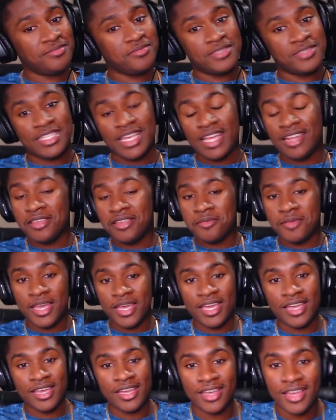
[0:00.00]
Tell you,
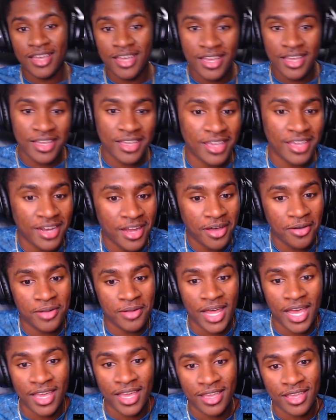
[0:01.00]
man, you know,
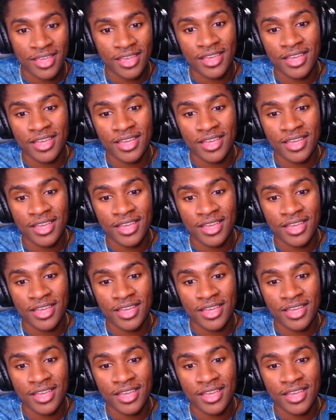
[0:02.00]
like,